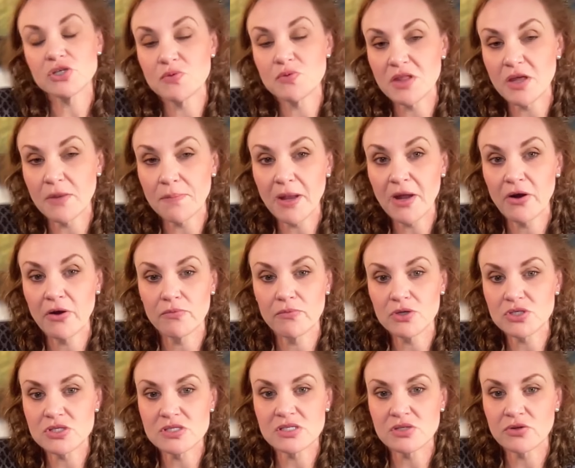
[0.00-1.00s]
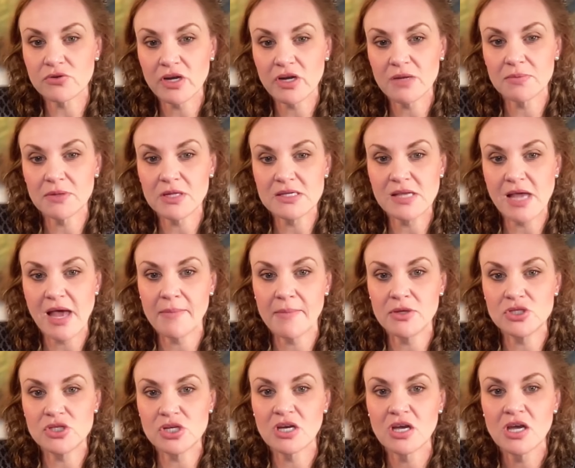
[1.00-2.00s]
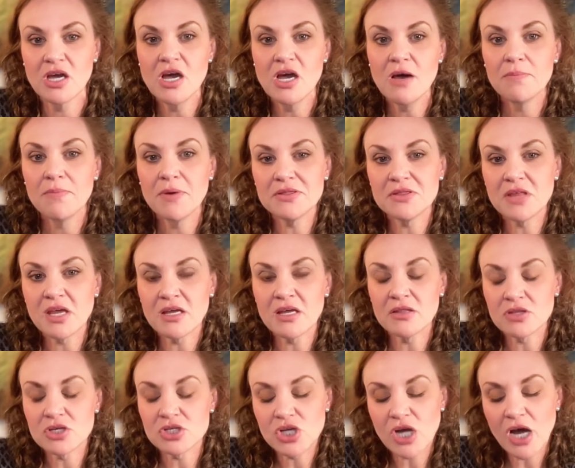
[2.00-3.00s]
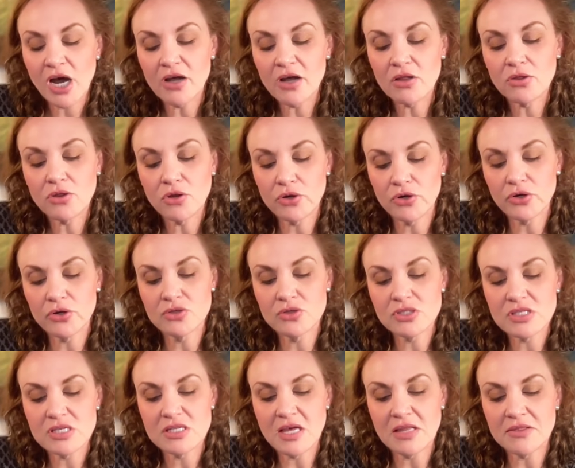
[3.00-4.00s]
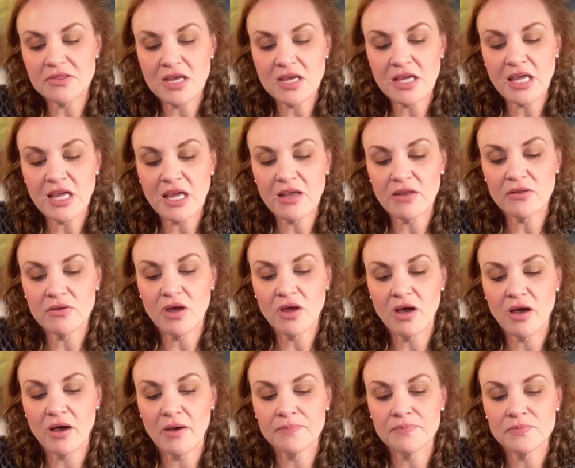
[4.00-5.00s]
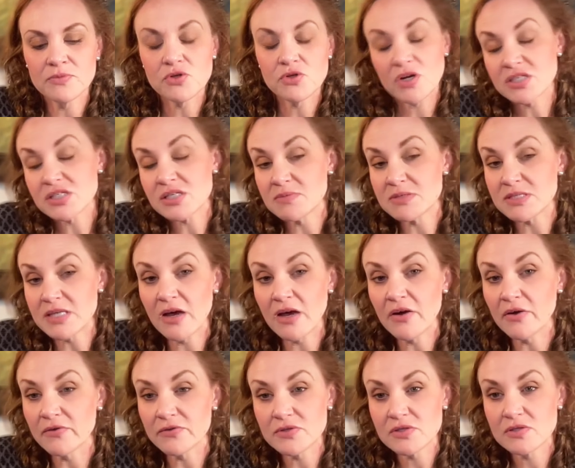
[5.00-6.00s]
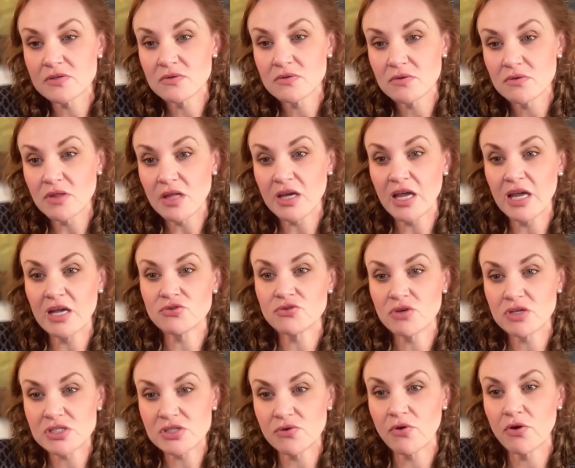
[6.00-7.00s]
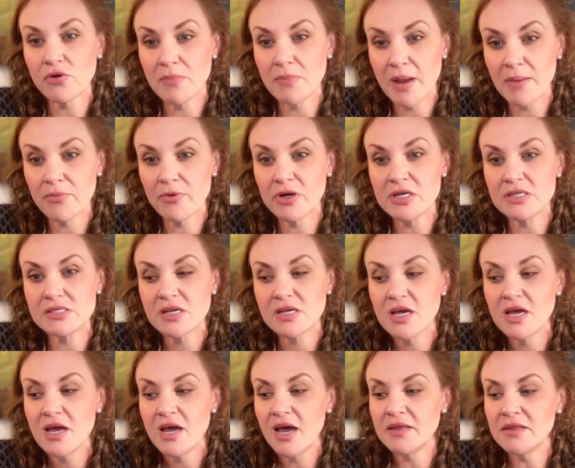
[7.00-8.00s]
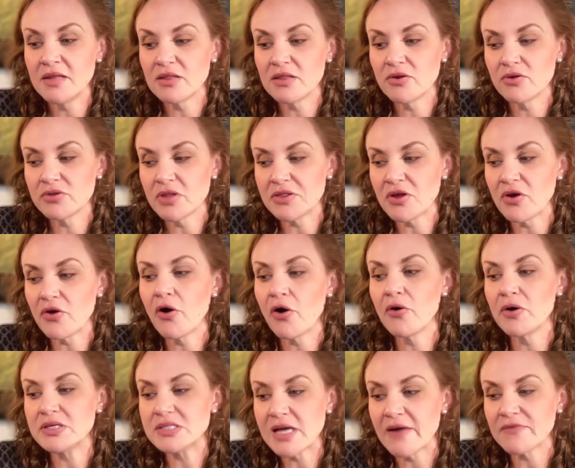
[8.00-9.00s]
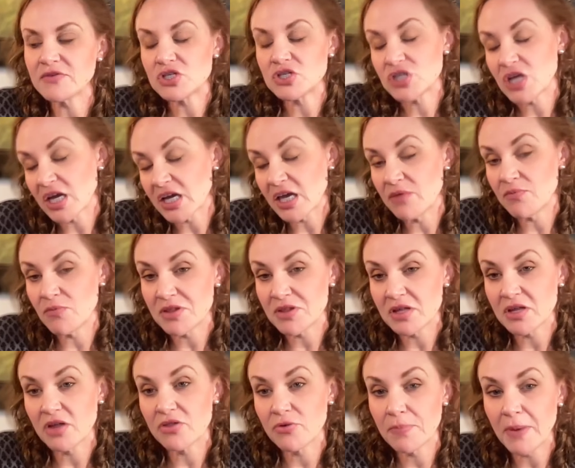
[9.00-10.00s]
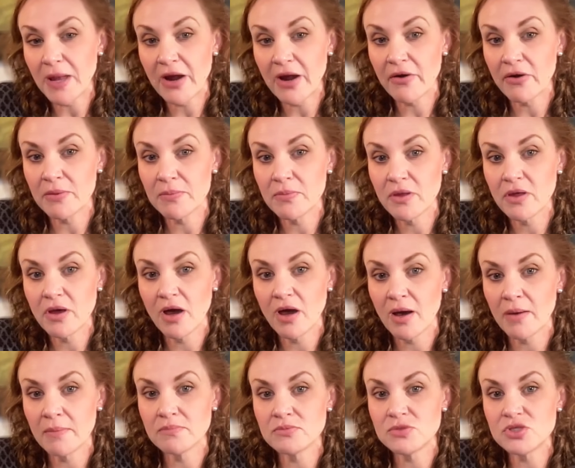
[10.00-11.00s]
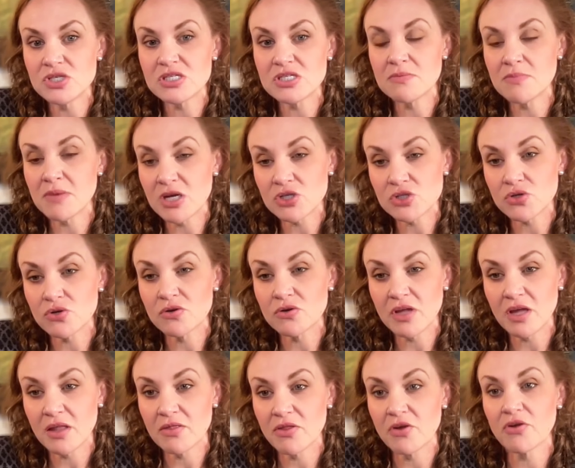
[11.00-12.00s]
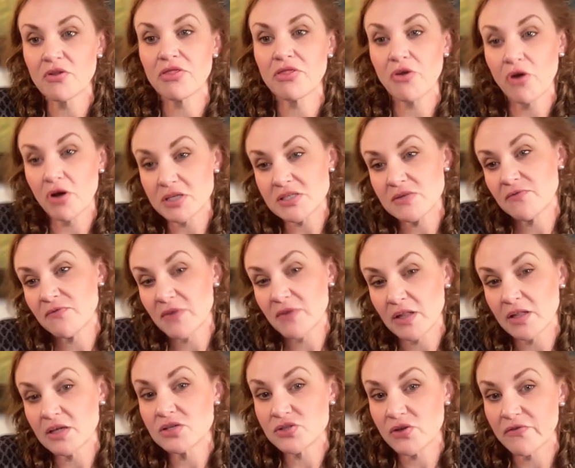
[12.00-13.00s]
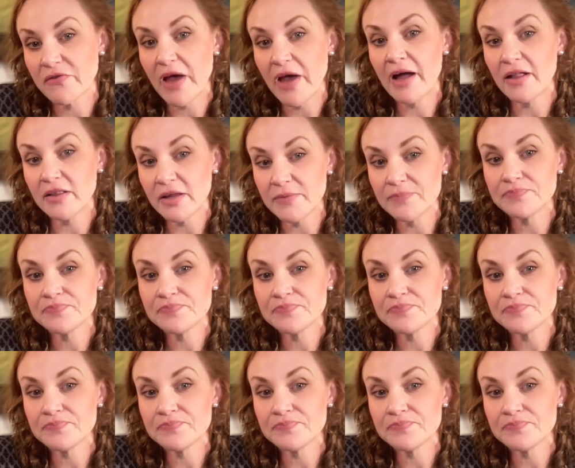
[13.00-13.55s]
with that parent, which is incredibly damaging, but the child learns that they can't trust themselves. They can't trust their own memories, and they learn that they always have to check in with that other parent just to make sure that their thoughts and feelings are valid.